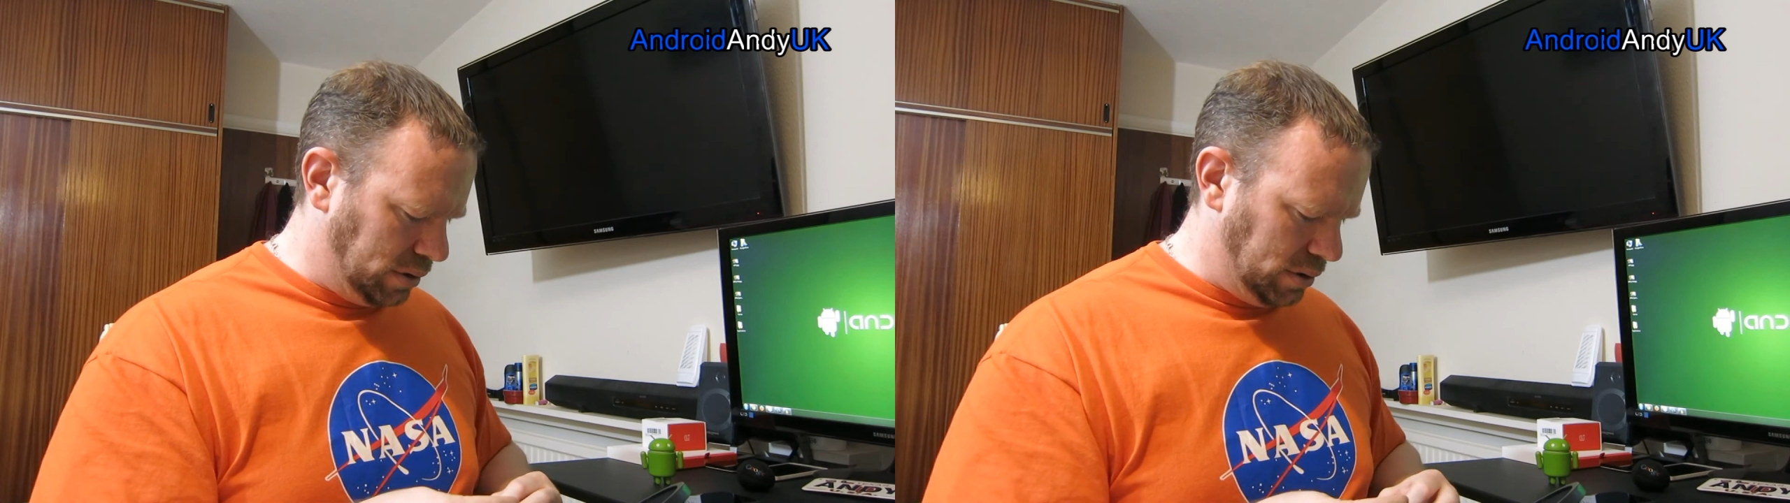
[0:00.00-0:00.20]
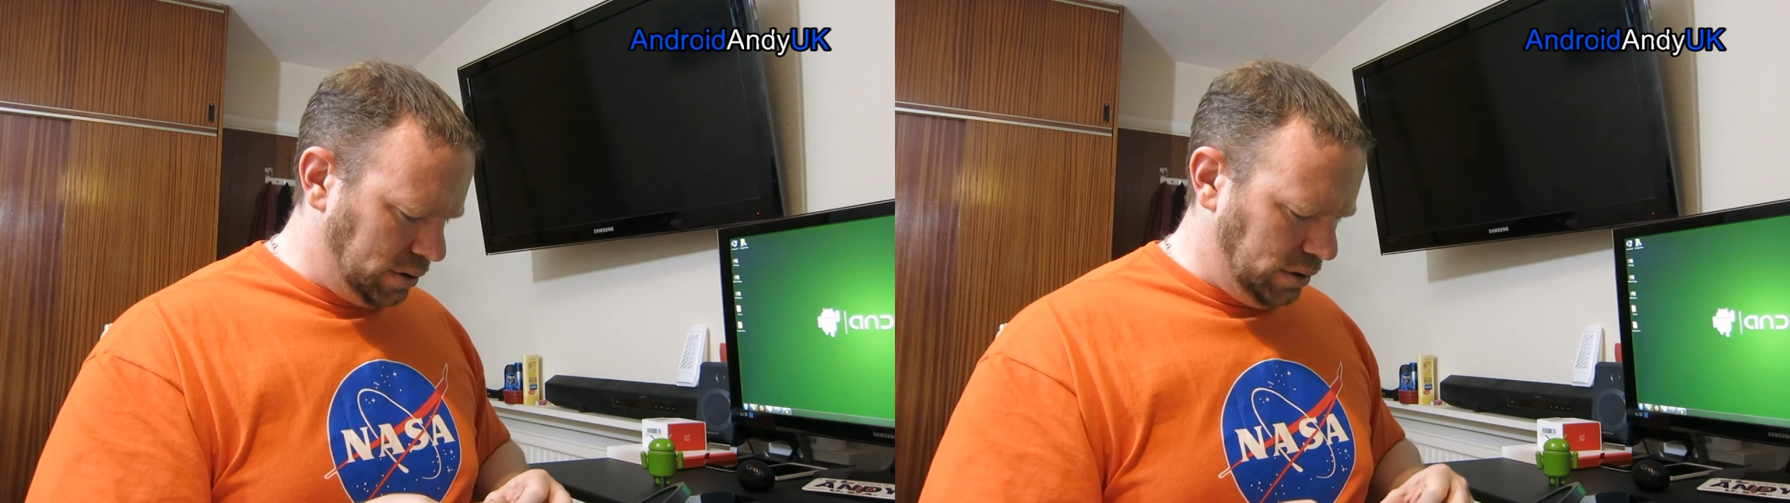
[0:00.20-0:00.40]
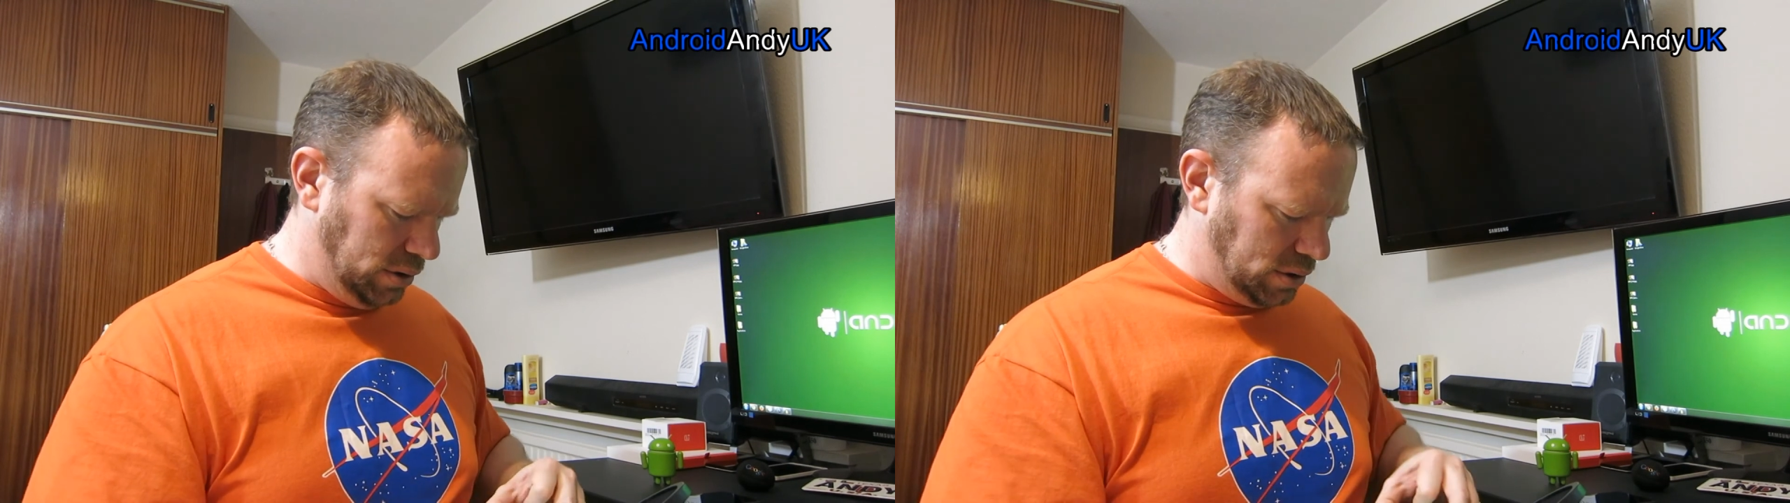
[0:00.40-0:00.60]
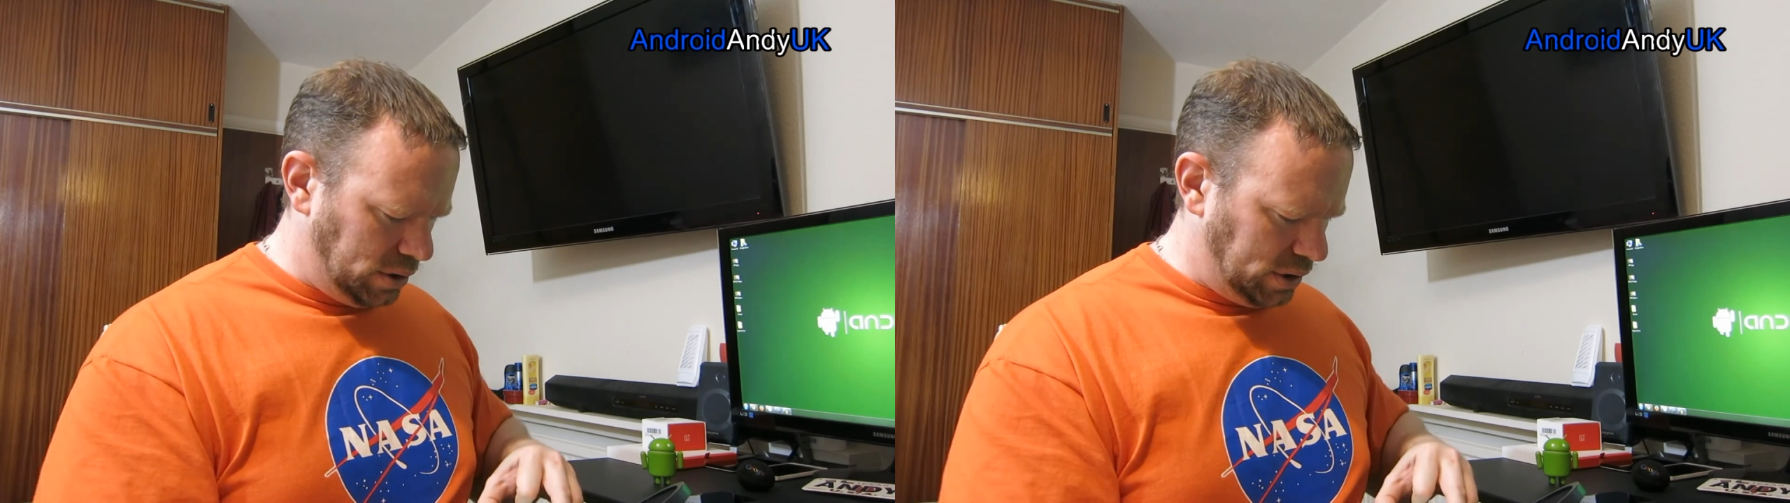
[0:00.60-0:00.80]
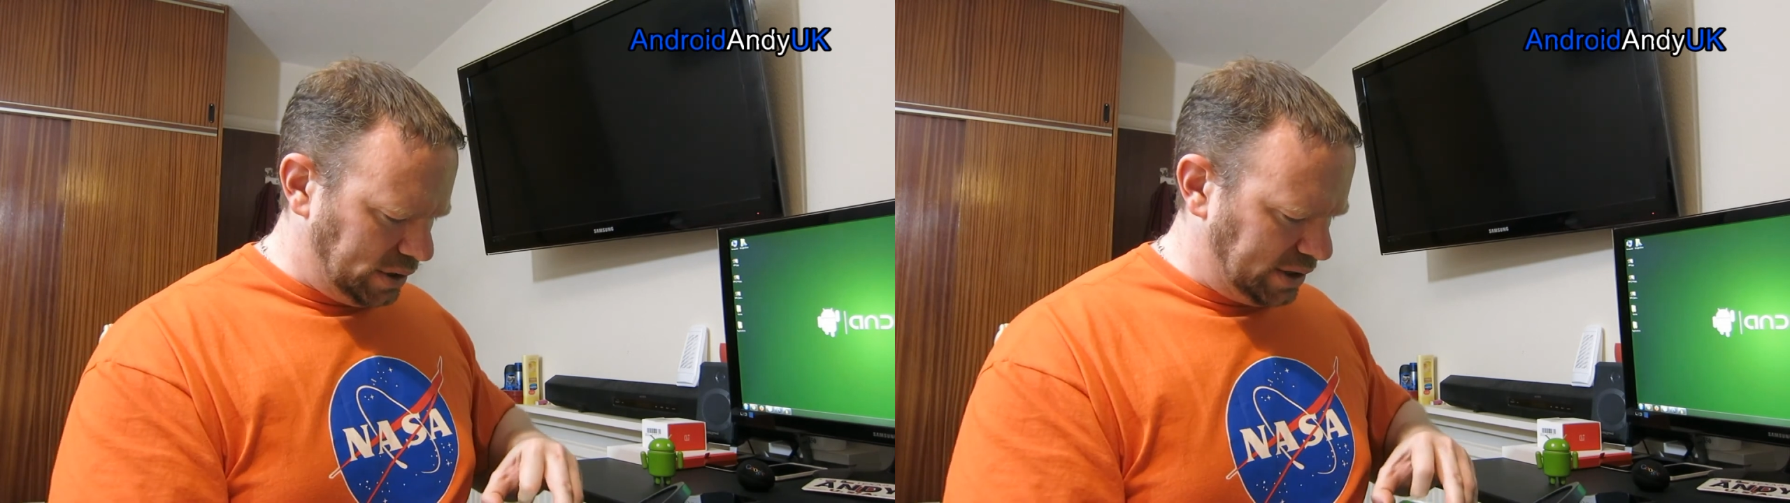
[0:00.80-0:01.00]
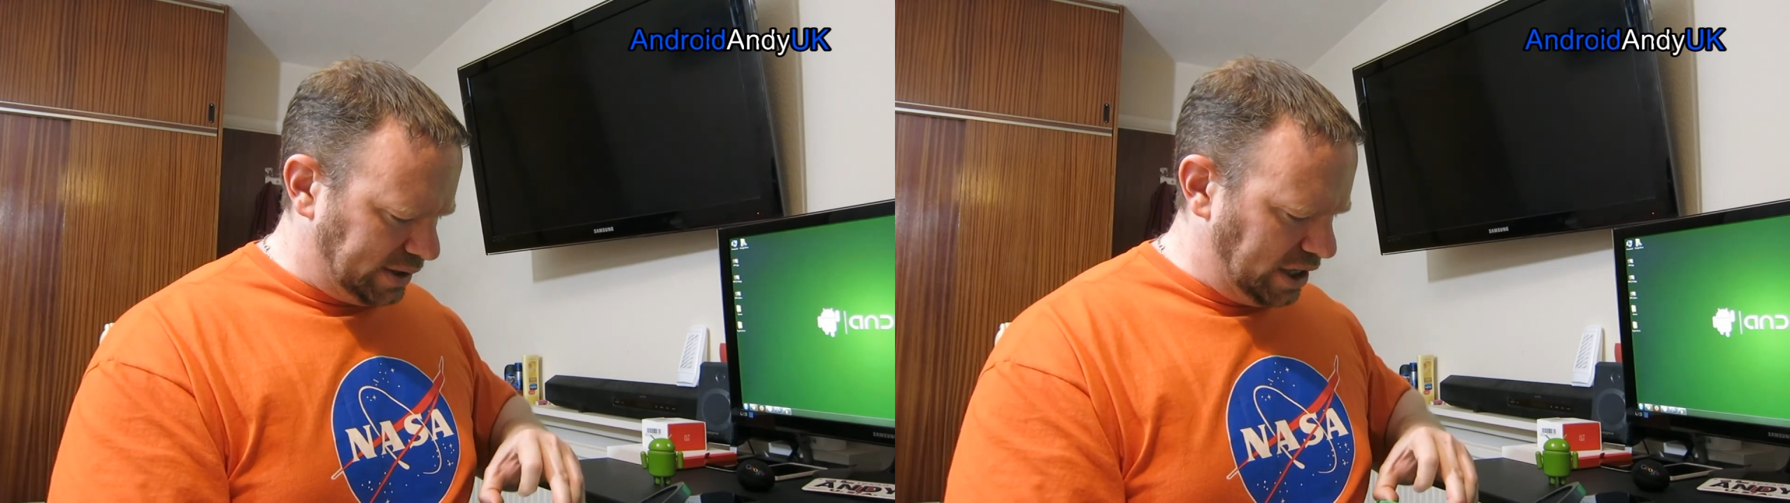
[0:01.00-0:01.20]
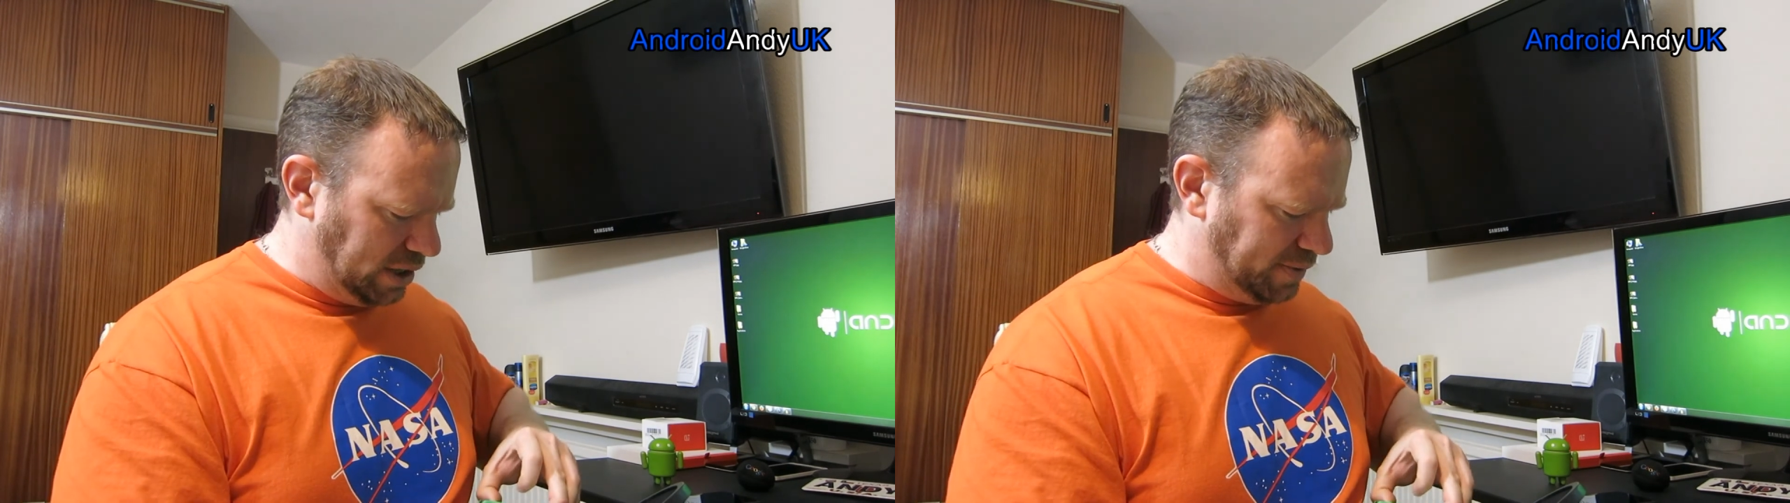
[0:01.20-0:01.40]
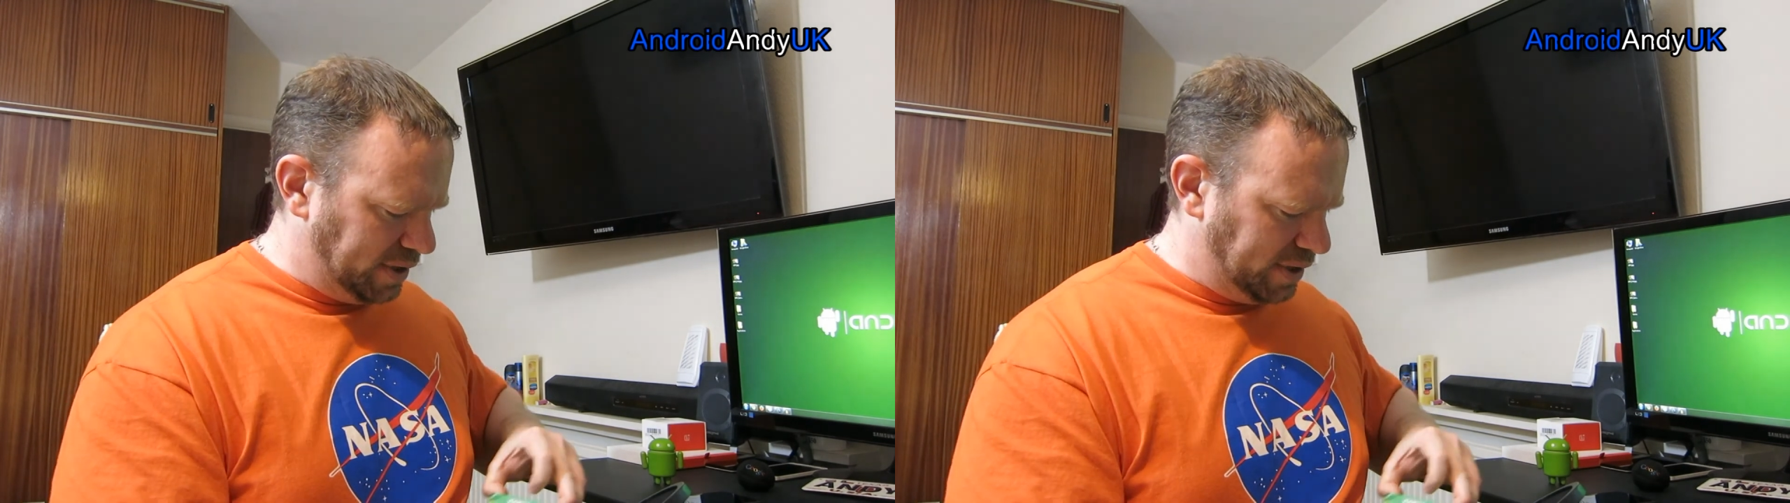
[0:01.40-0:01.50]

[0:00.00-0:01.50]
Is that taped